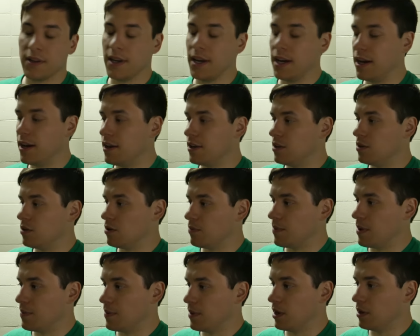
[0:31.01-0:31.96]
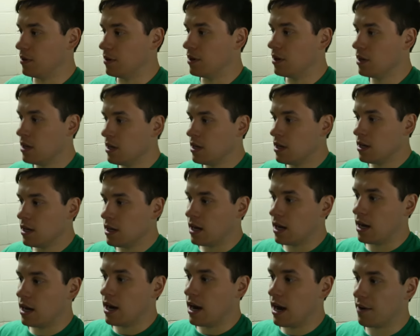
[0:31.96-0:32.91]
uh, you know, maybe on
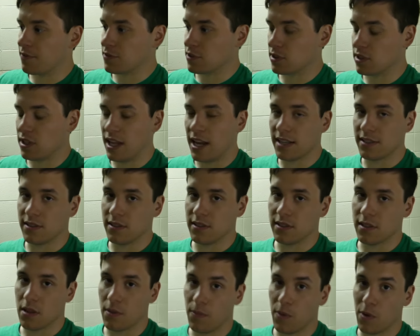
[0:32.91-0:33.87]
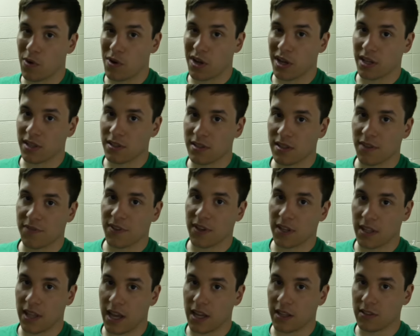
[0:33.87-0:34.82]
uh, after classes in the morning, stuff
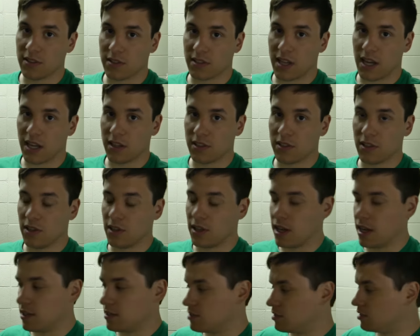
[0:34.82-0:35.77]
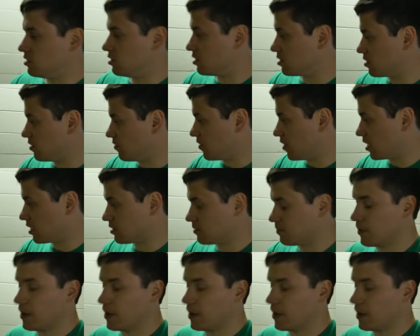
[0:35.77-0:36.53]
like that, just kind of show you guys the gist of things.